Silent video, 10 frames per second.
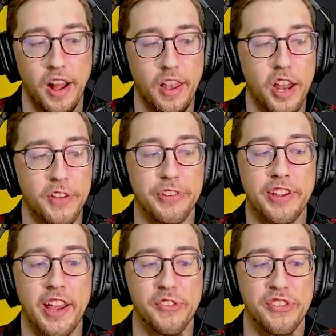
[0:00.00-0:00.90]
a lot of us
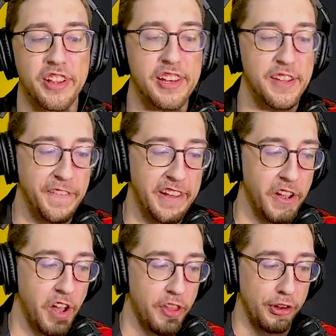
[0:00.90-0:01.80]
have
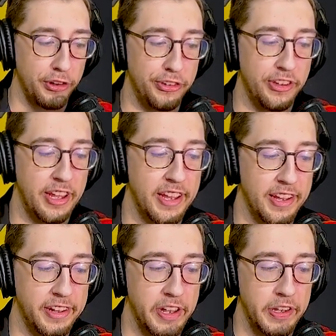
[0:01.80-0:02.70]
significant others,
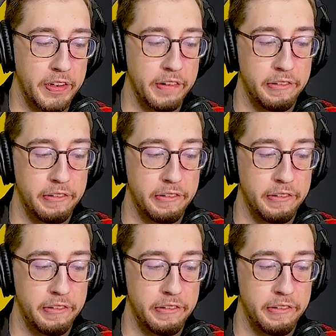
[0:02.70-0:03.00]
and